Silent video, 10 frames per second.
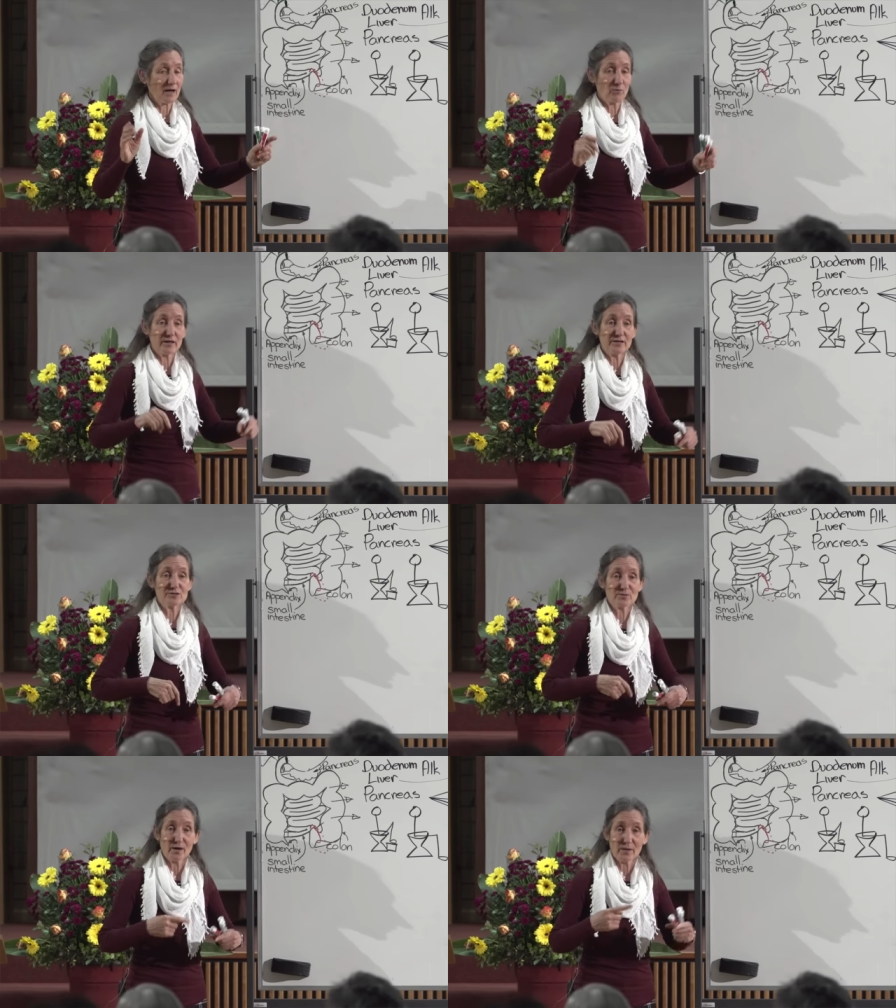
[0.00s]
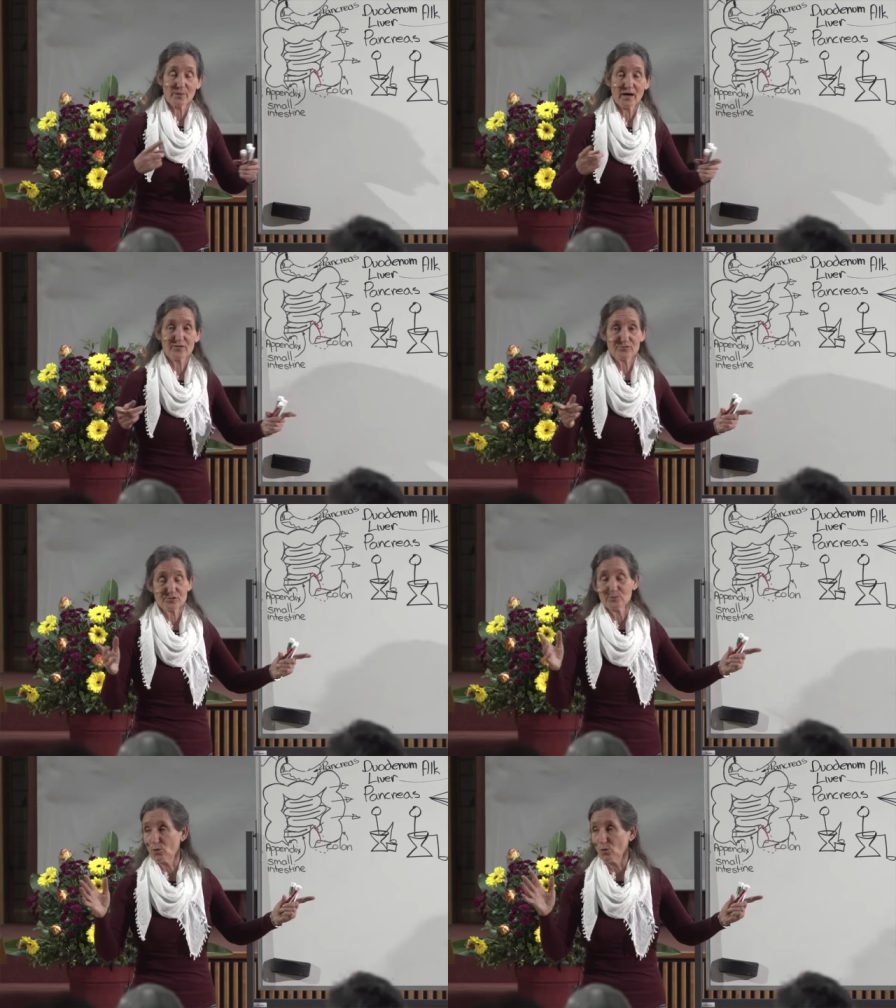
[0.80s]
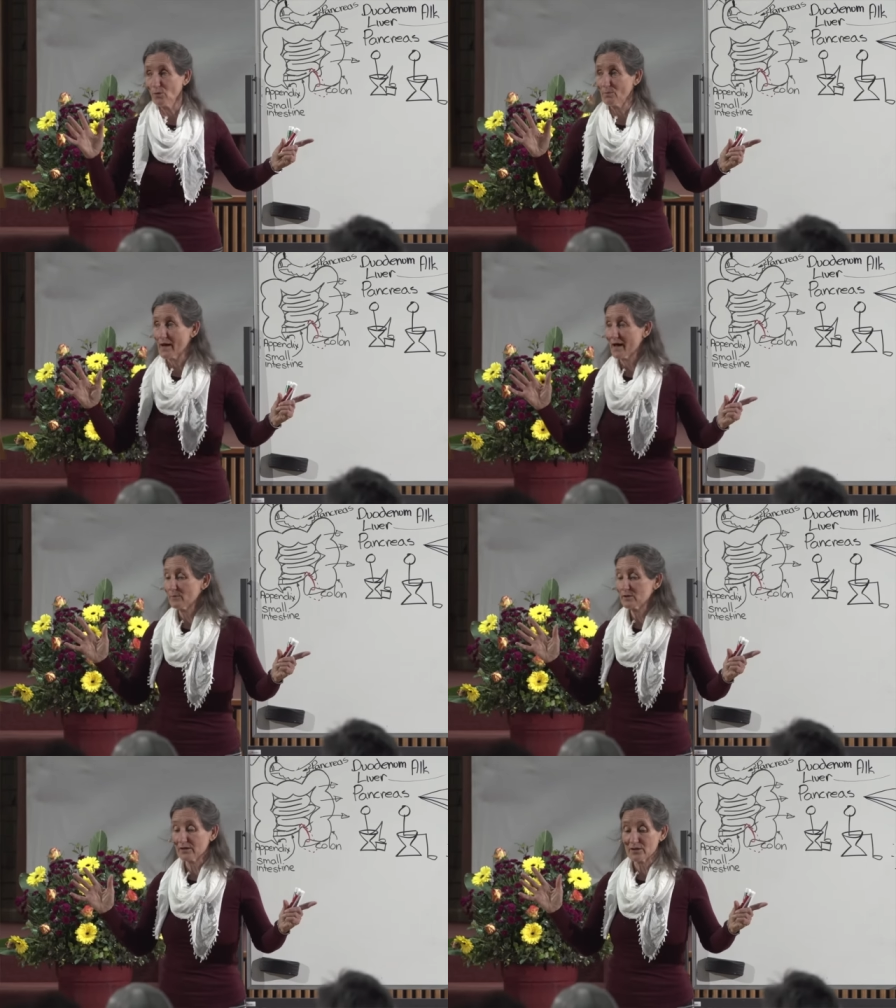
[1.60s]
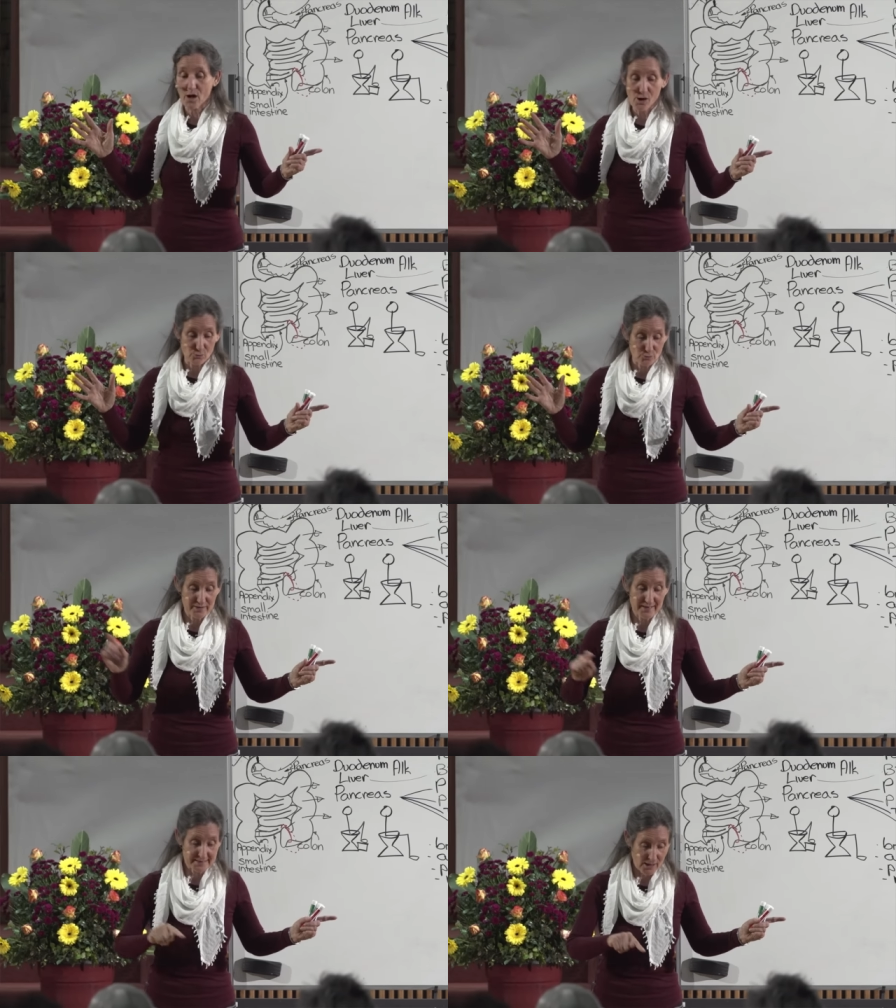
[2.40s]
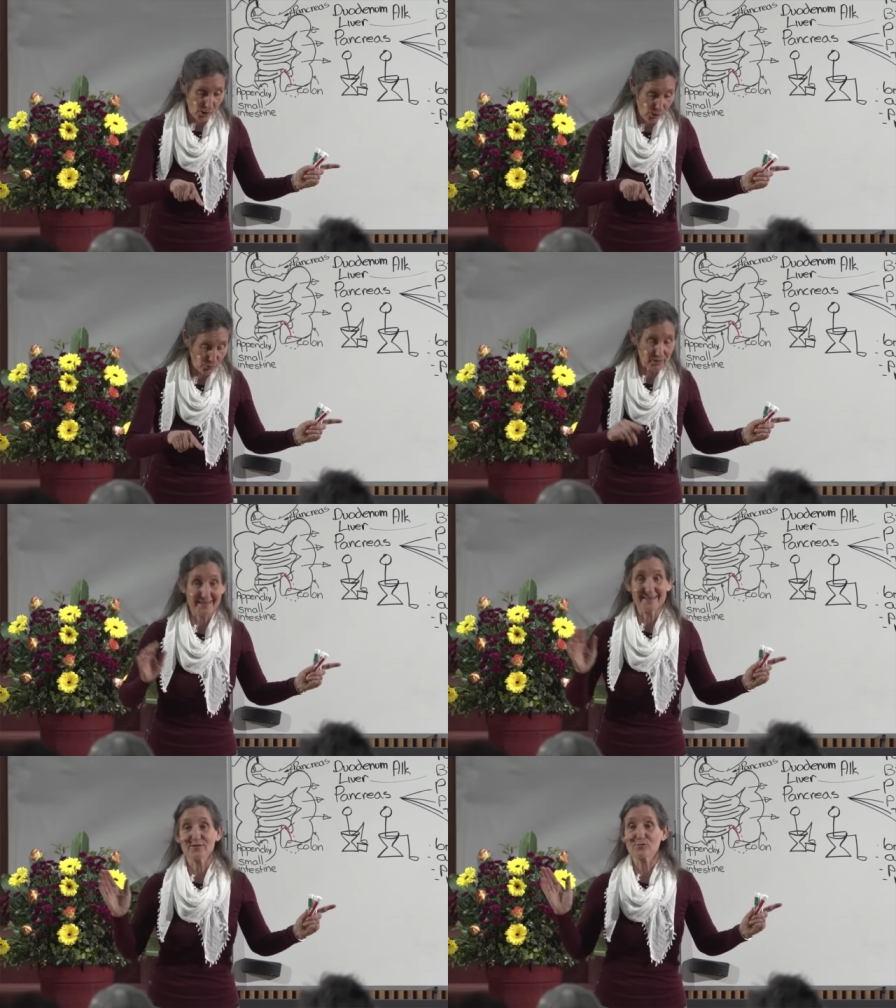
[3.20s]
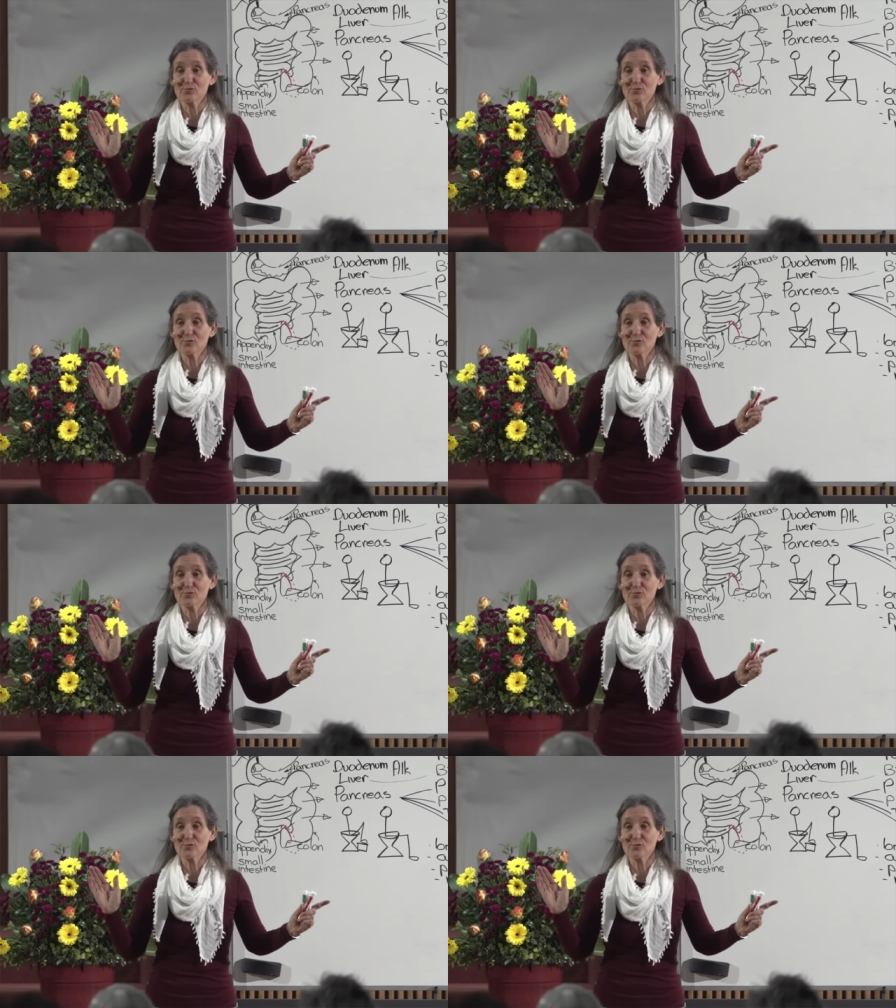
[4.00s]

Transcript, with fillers: I went into my bathroom, all marble, and oh, there's a hole in the